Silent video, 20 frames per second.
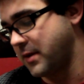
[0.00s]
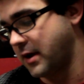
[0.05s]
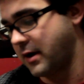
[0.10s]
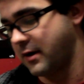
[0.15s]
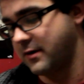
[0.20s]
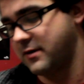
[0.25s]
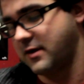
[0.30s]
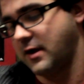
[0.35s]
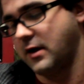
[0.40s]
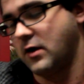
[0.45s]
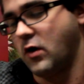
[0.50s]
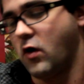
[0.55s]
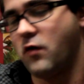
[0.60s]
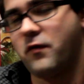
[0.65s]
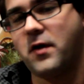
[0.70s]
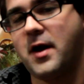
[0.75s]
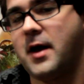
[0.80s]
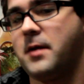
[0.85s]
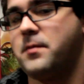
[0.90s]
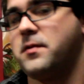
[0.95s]
It's like an
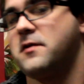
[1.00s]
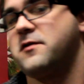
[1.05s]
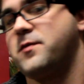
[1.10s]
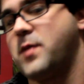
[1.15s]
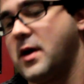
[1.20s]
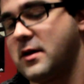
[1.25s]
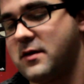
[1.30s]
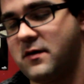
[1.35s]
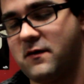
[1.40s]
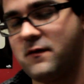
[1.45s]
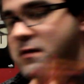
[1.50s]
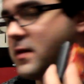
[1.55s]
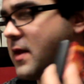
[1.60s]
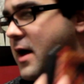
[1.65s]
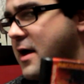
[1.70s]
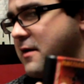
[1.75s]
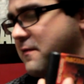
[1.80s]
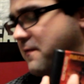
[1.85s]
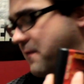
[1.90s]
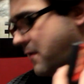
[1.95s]
overhead perspective, a
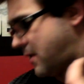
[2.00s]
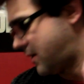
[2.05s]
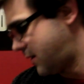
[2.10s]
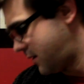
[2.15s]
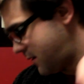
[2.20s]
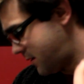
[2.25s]
lot of fun.